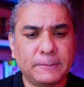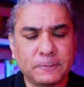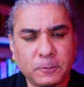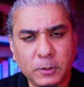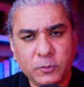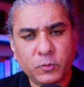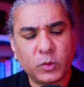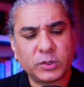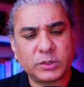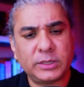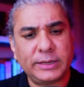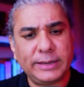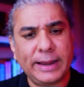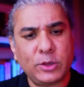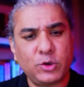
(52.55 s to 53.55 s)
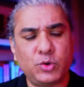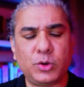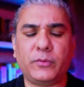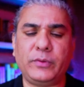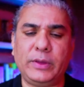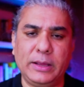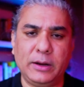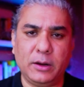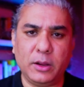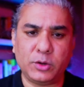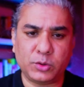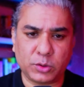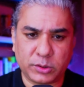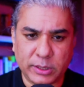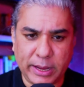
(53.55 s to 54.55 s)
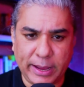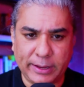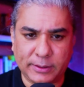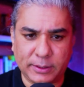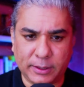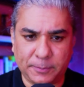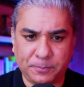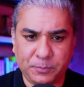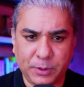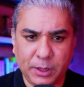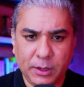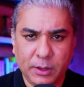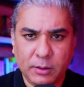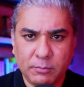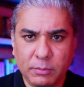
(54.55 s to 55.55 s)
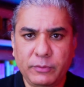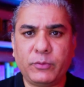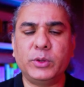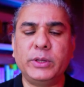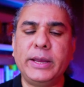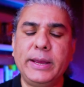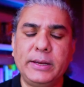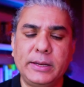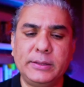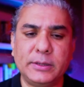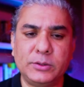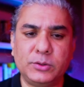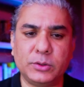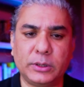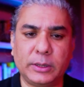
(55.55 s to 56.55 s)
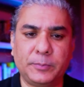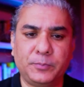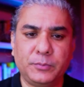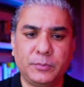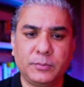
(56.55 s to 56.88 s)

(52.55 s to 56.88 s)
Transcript: What was the nature of English society before the eighteenth century?